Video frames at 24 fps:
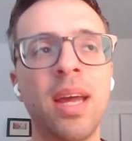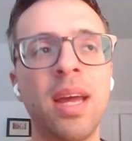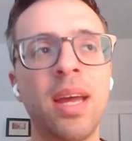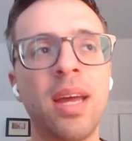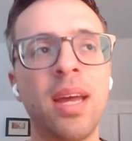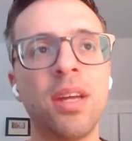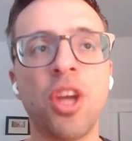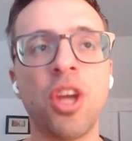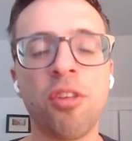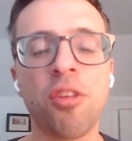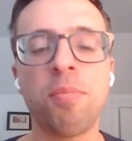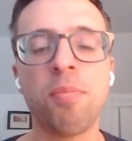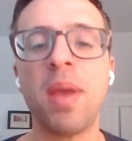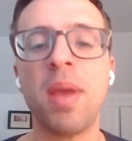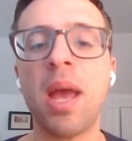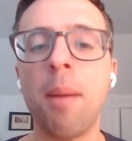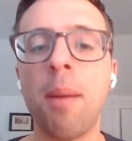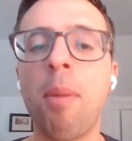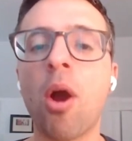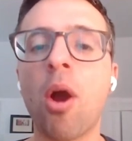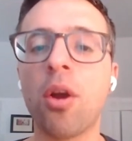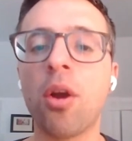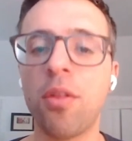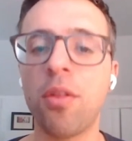just
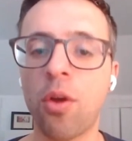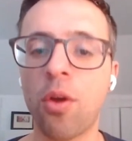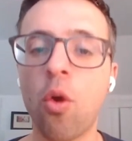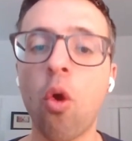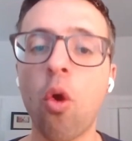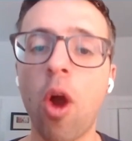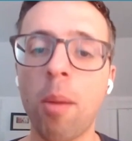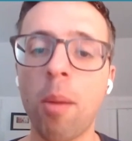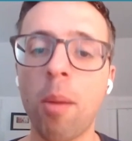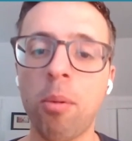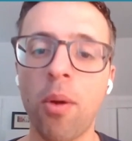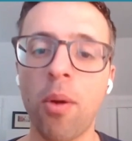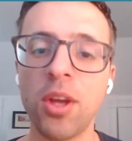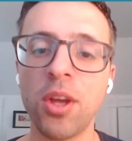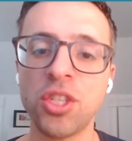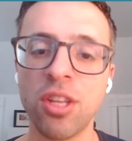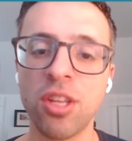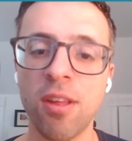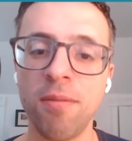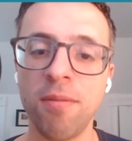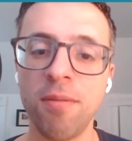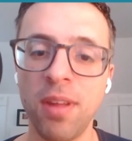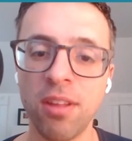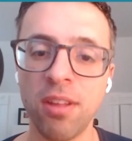become part of the core
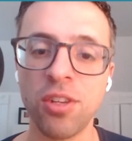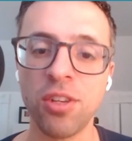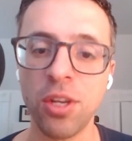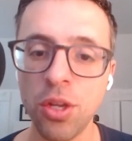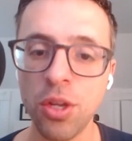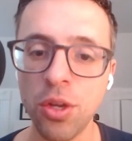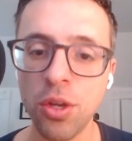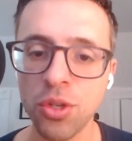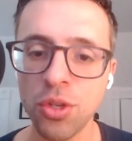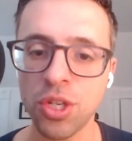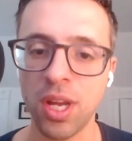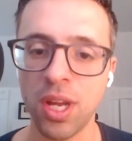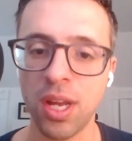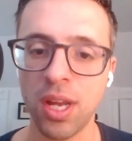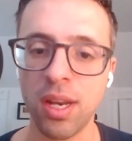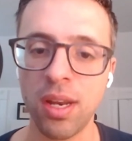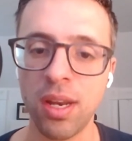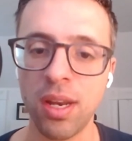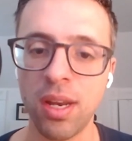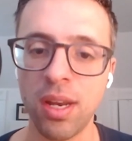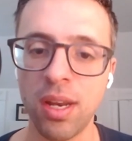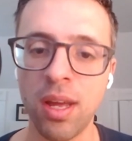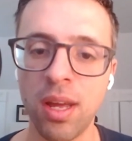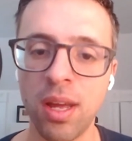operations of the
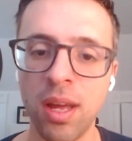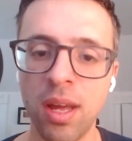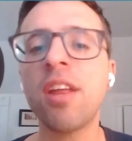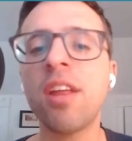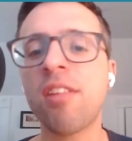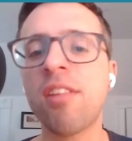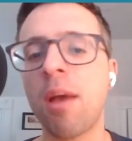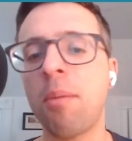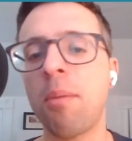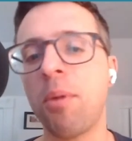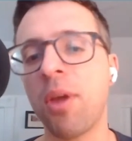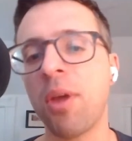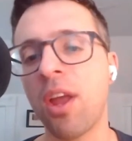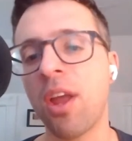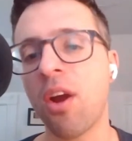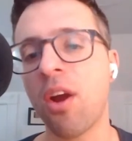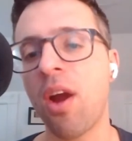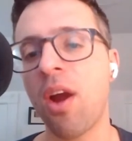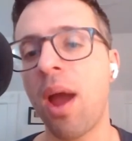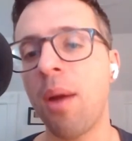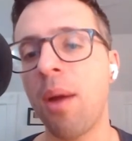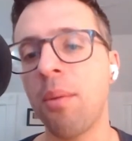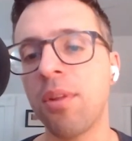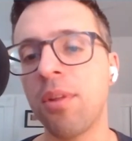institution. So a good example
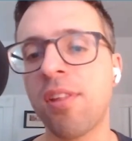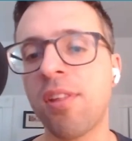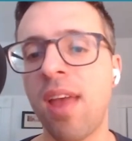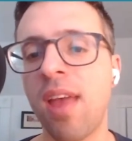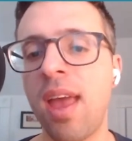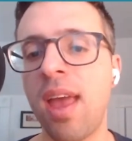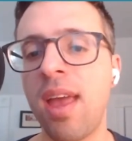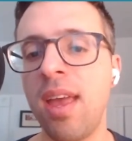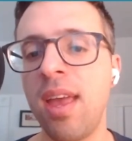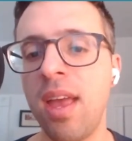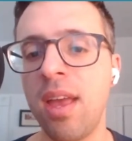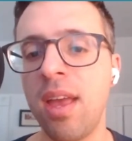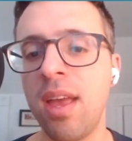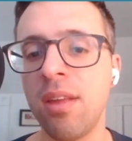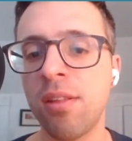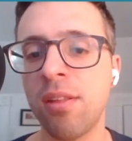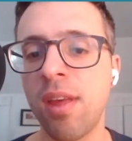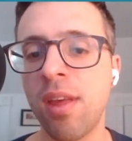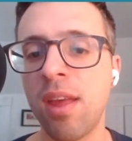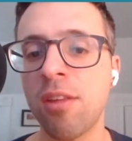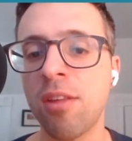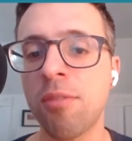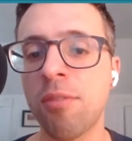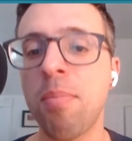here, I would say, is
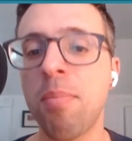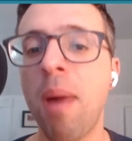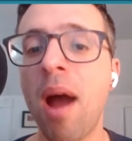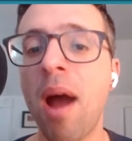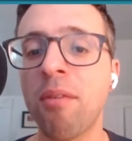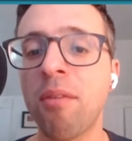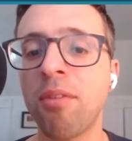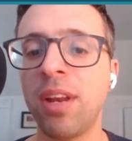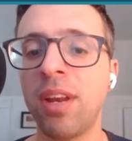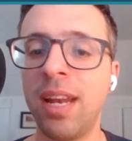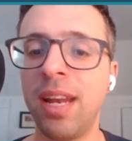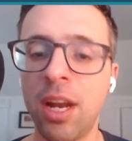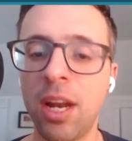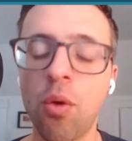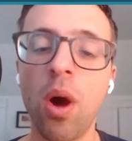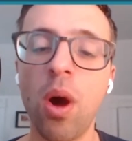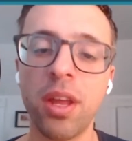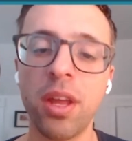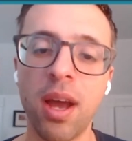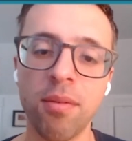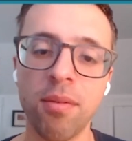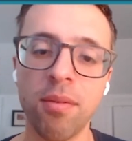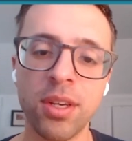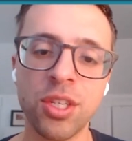is poverty and inequality
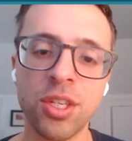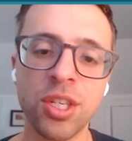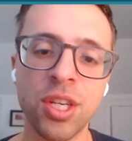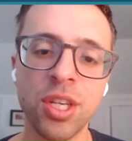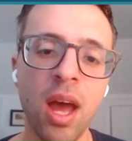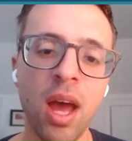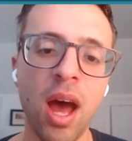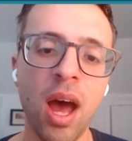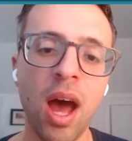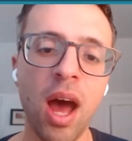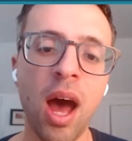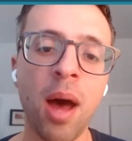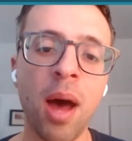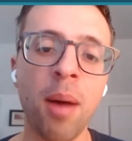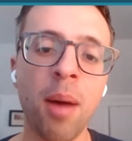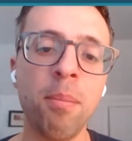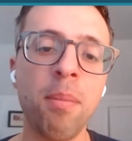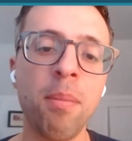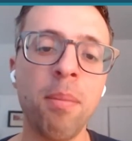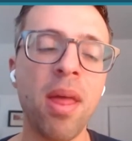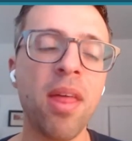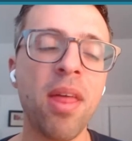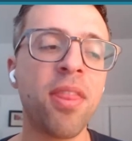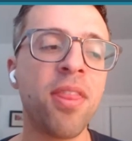coverage.
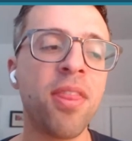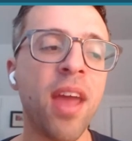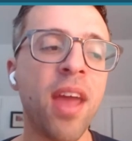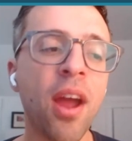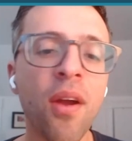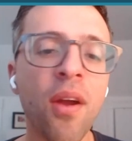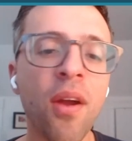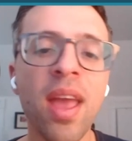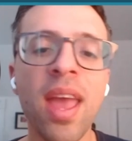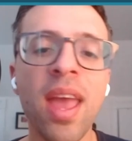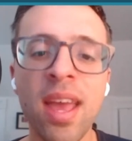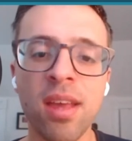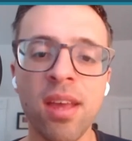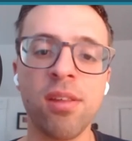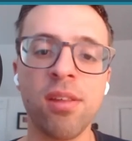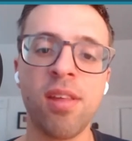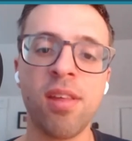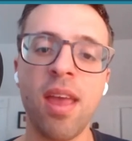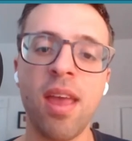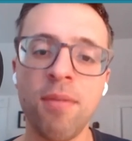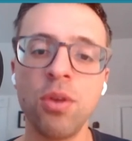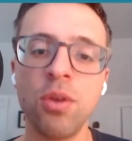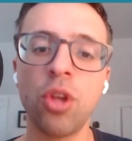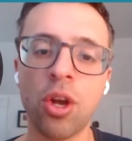Um, there is,
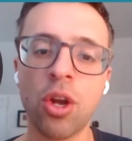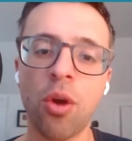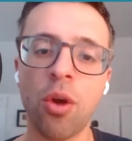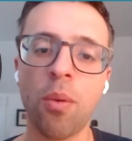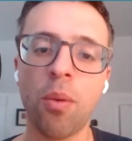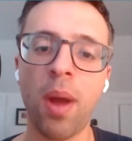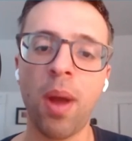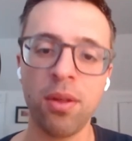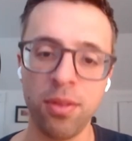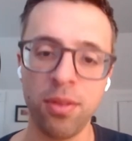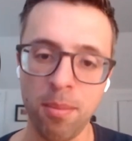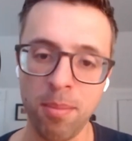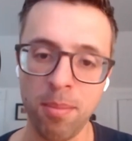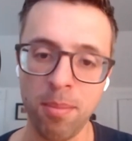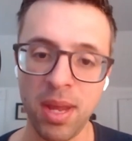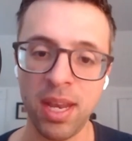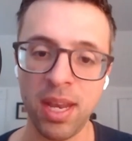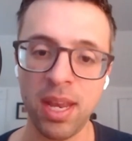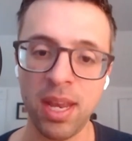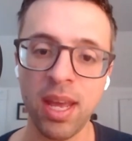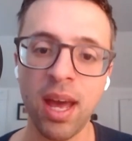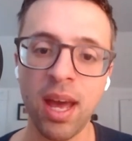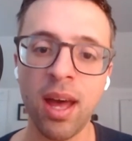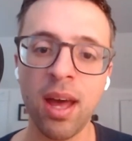if you look around the
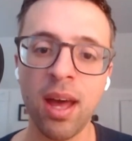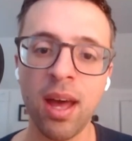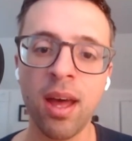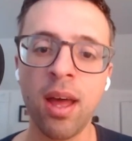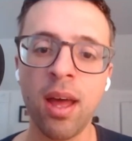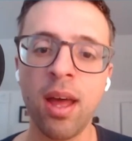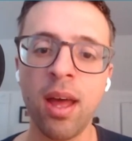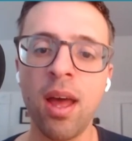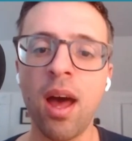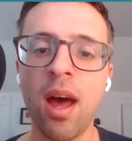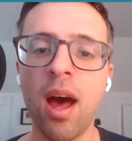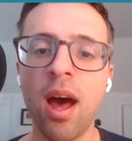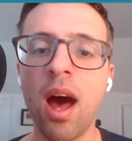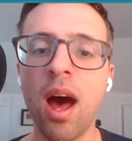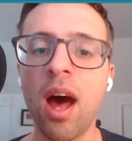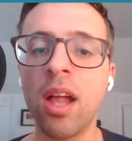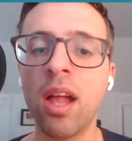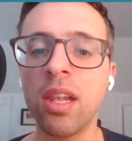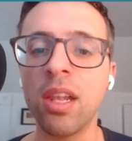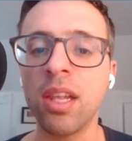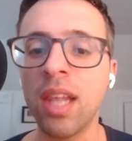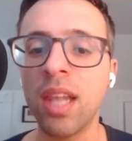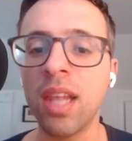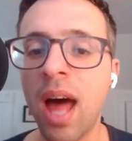media, a
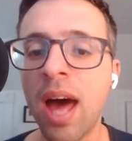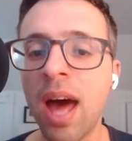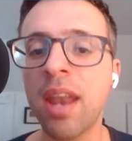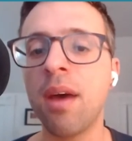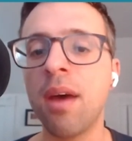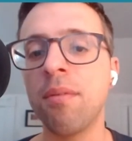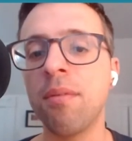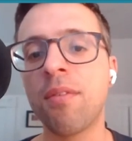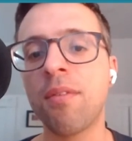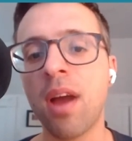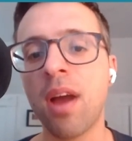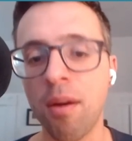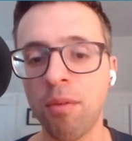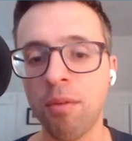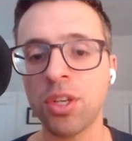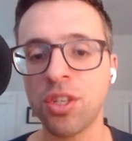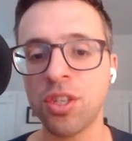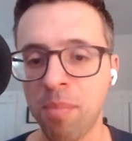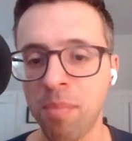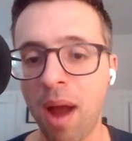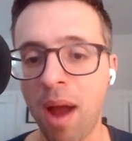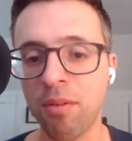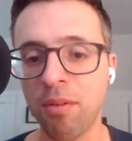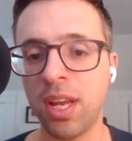lot of coverage of
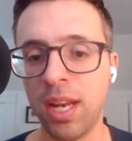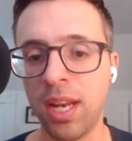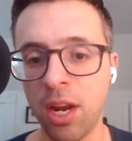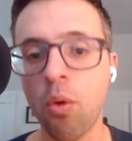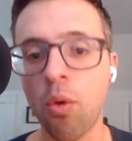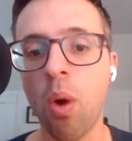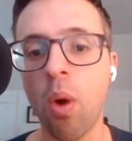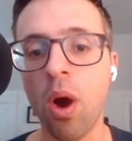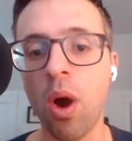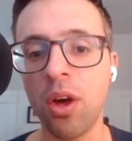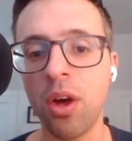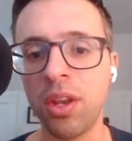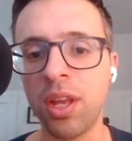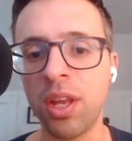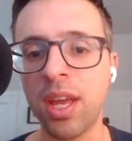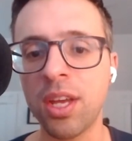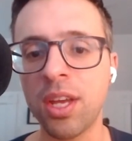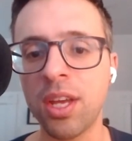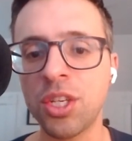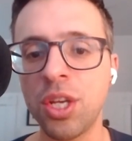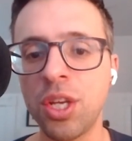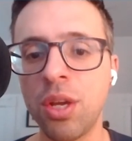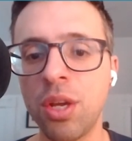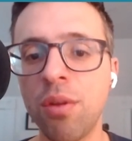poverty and inequality
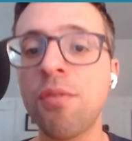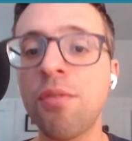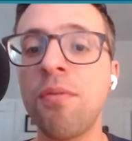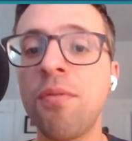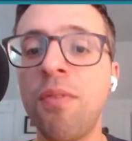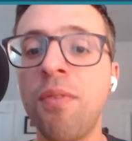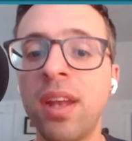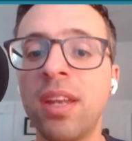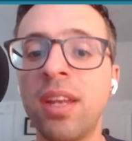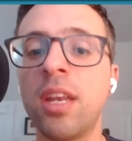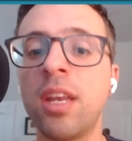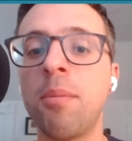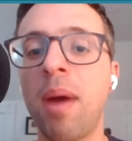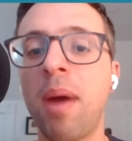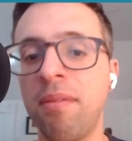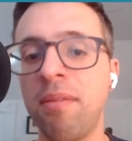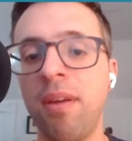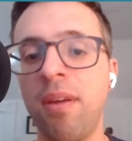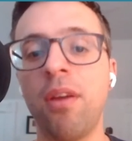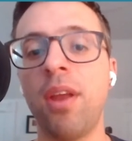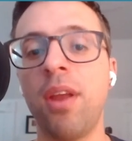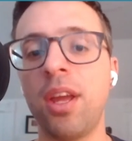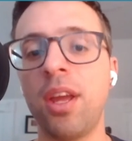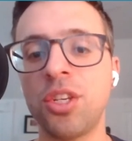issues funded by
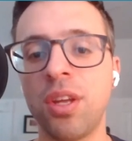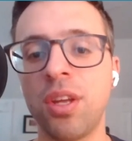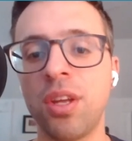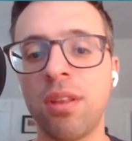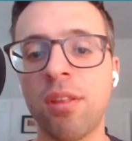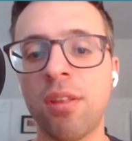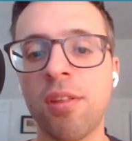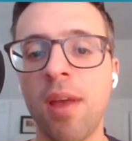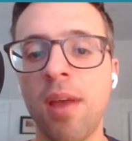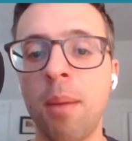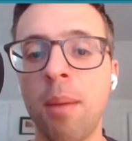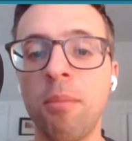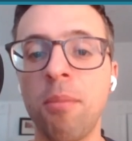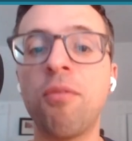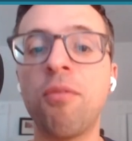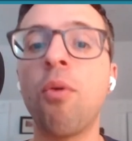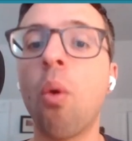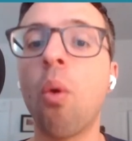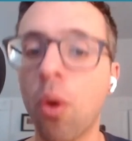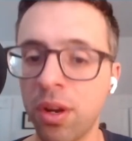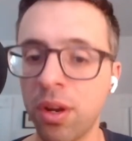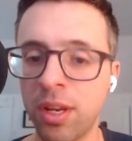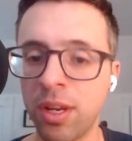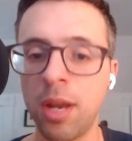foundations. Um,
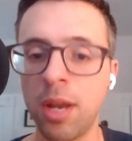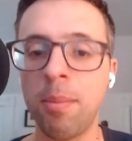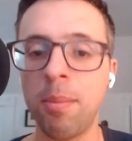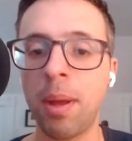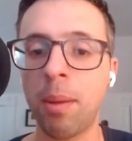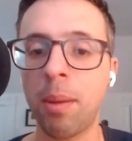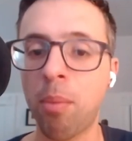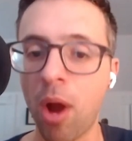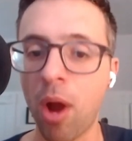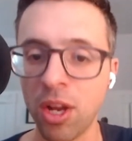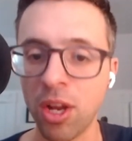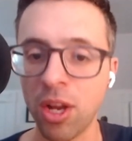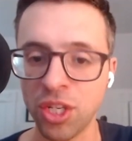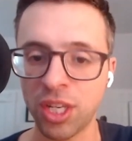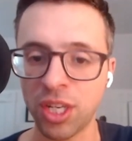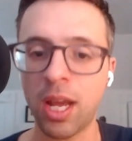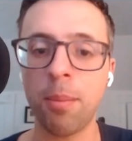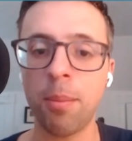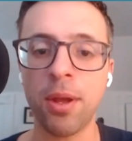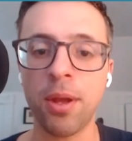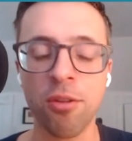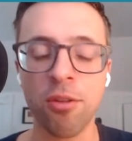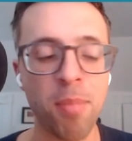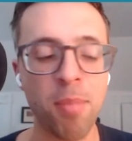Ford did a big project a
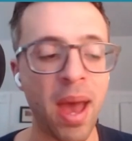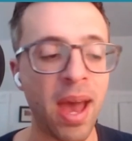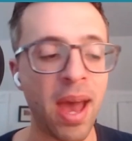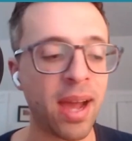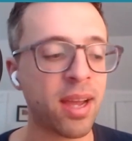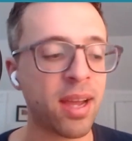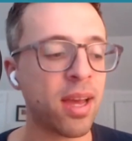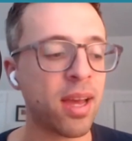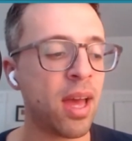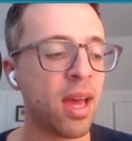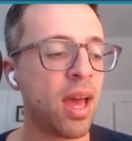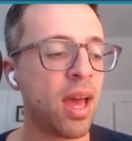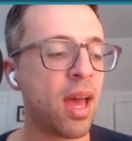couple years back.